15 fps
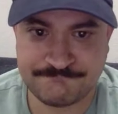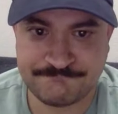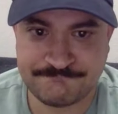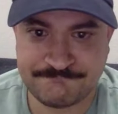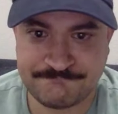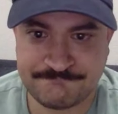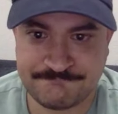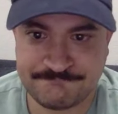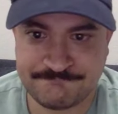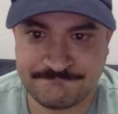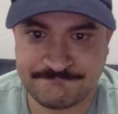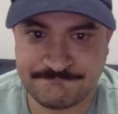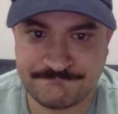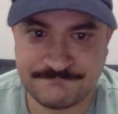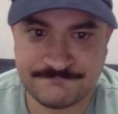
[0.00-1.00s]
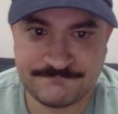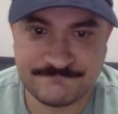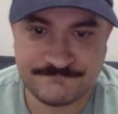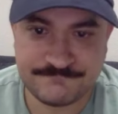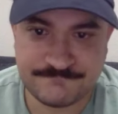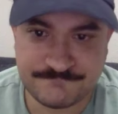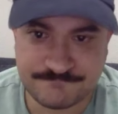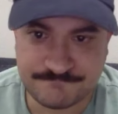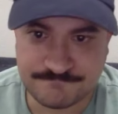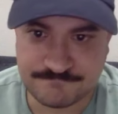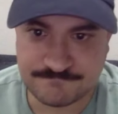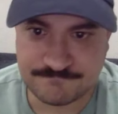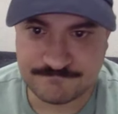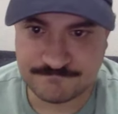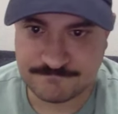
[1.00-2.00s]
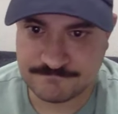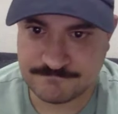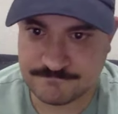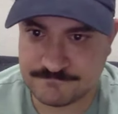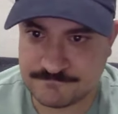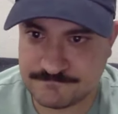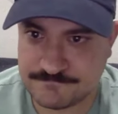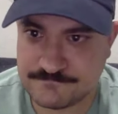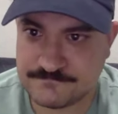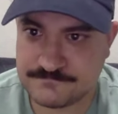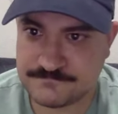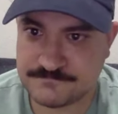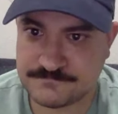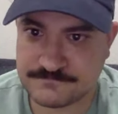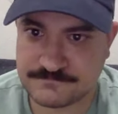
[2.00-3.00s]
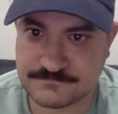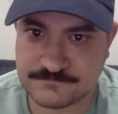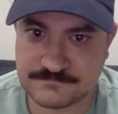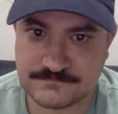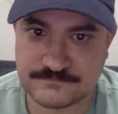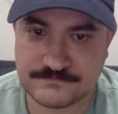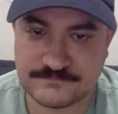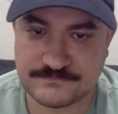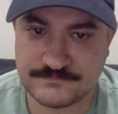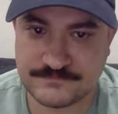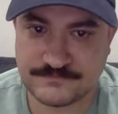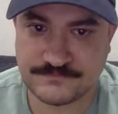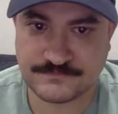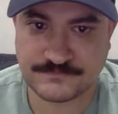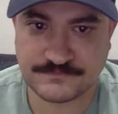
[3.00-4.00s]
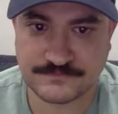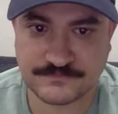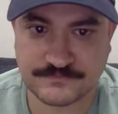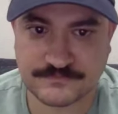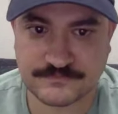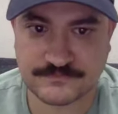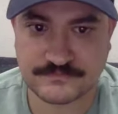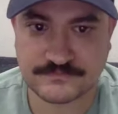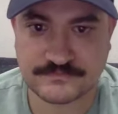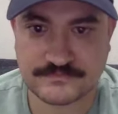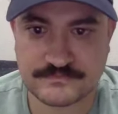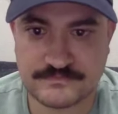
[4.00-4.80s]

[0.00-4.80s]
This person isn't speaking.